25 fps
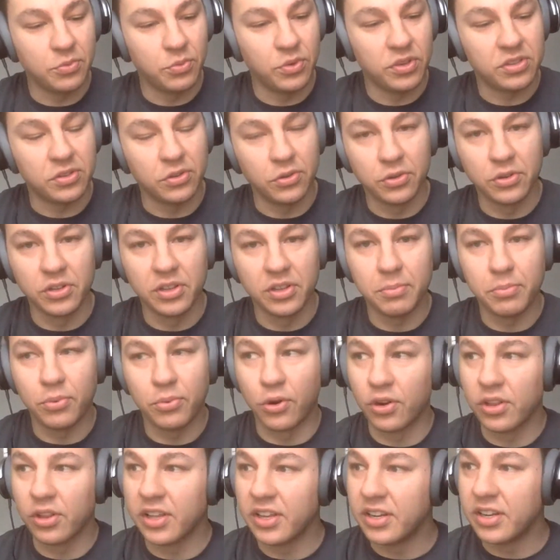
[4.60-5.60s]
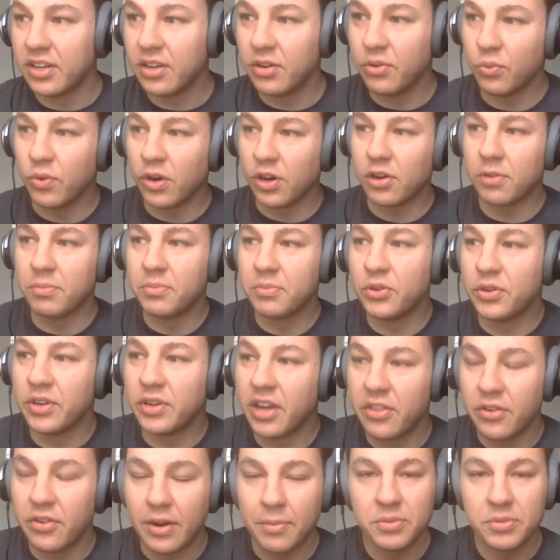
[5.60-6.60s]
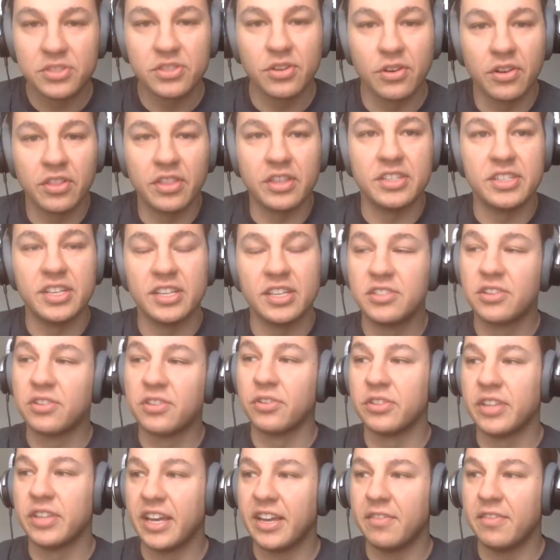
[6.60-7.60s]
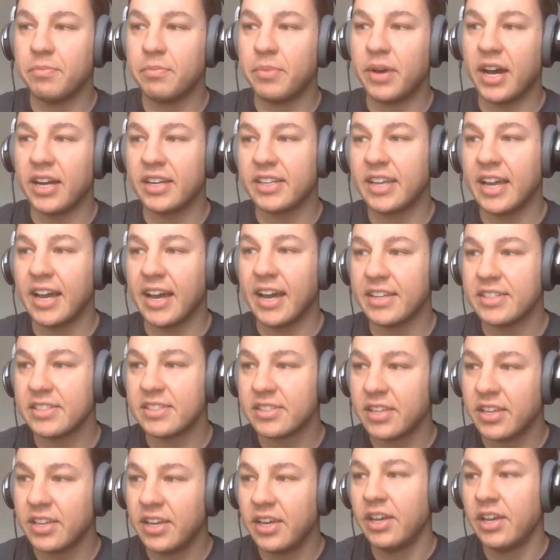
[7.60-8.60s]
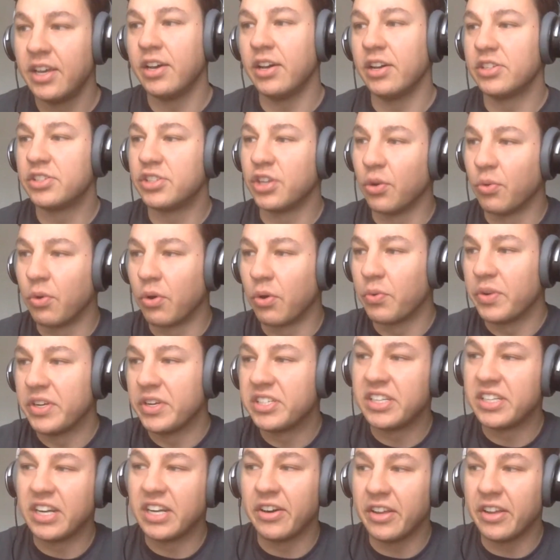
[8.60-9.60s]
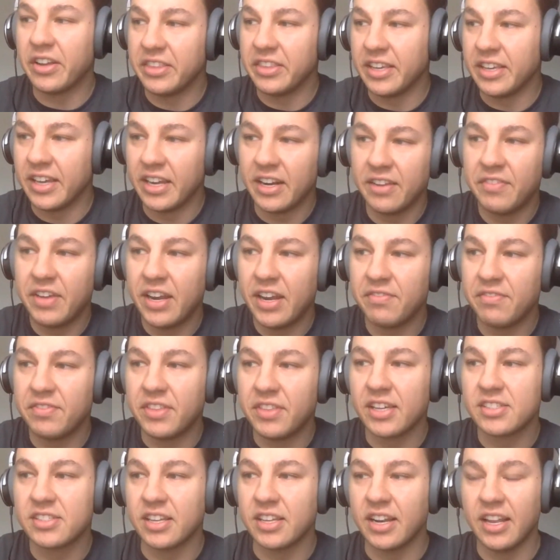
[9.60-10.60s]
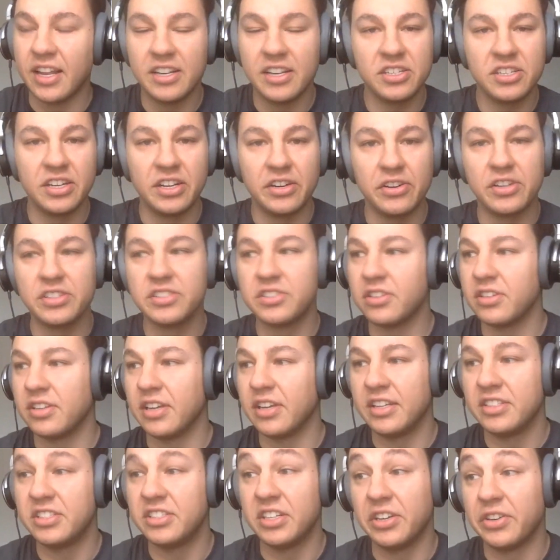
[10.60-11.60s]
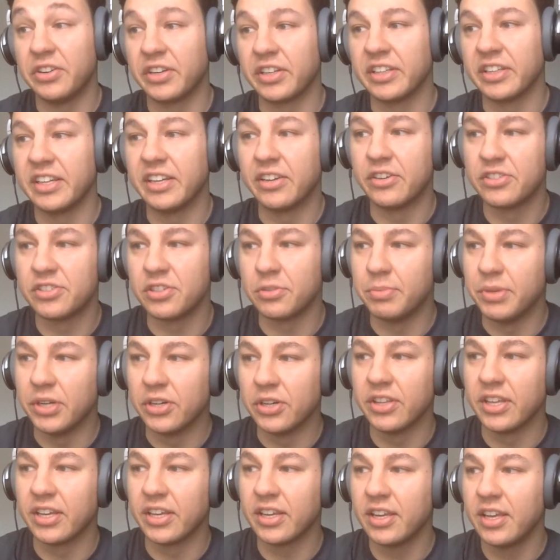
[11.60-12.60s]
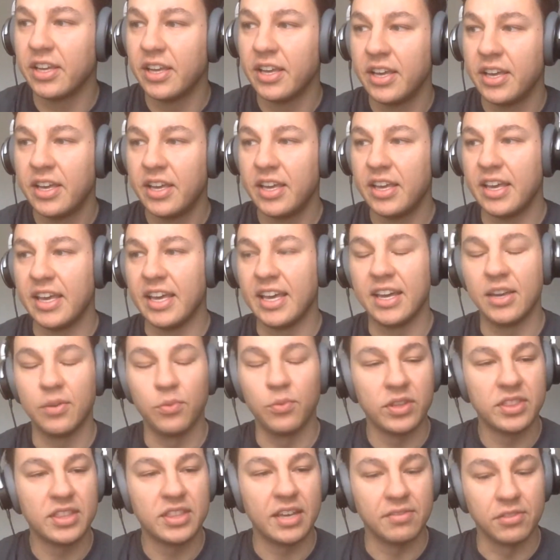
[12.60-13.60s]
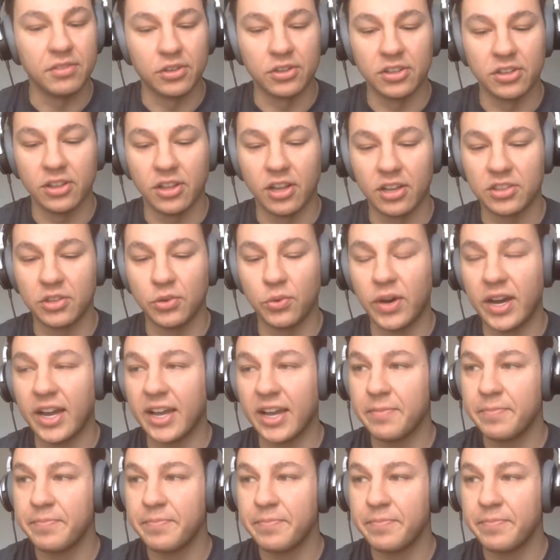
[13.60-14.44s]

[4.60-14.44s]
with Google in Portland. Welcome to another episode of the Digital Native Podcast, a show where we share the innovative things that engineering leaders are building and what they've learned along the way.